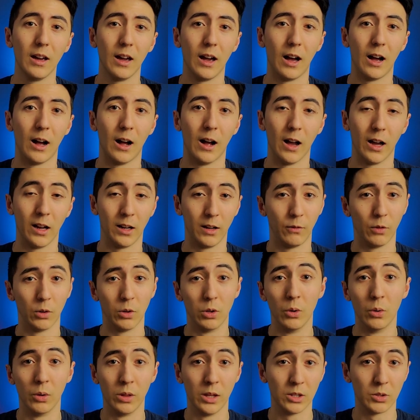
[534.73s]
And if you're
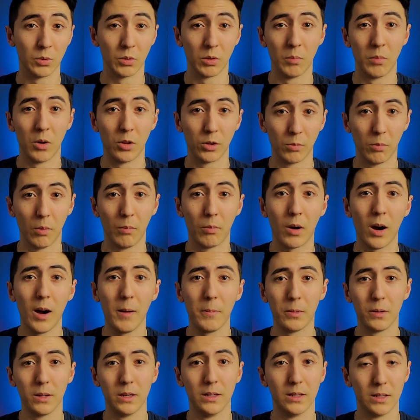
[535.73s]
doing this with multiple
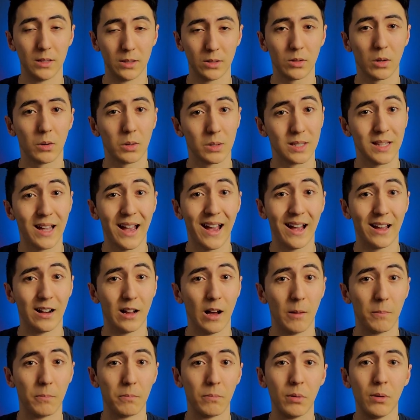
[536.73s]
properties, it starts to add
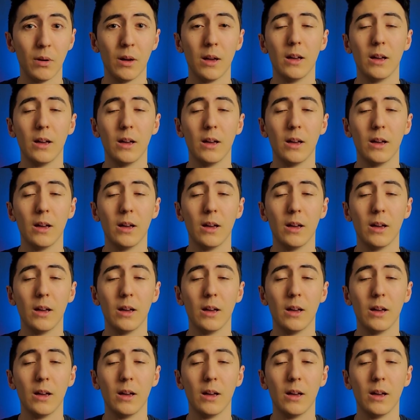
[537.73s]
up.